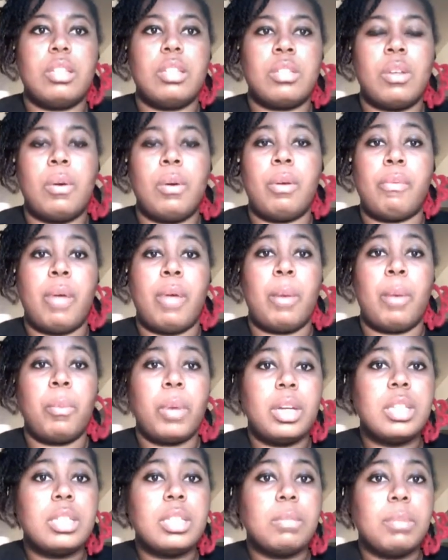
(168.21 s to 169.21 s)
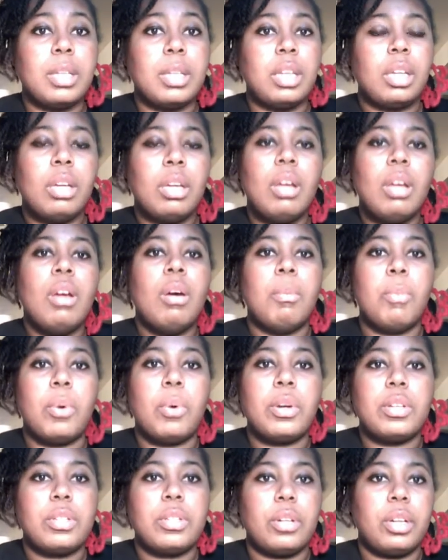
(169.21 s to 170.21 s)
And so if I wanted to be
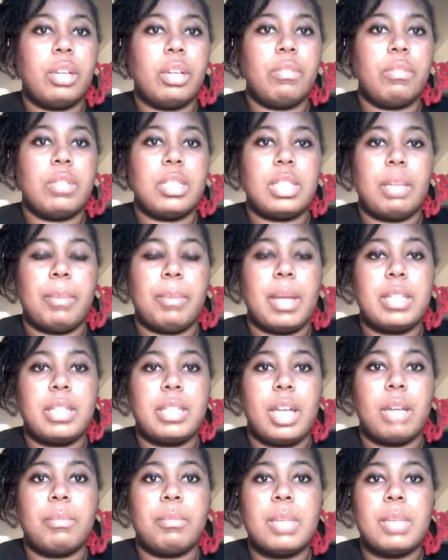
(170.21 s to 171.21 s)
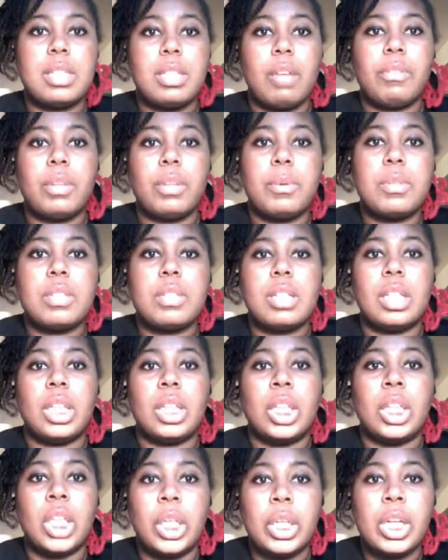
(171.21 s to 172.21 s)
more assertive and step outside of myself, there was a
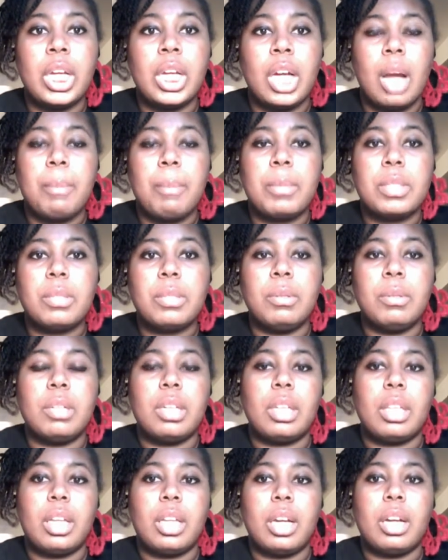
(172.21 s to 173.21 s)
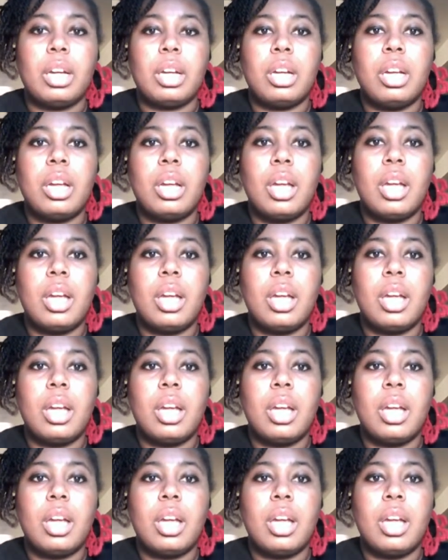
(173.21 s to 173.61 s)
learning opportunity there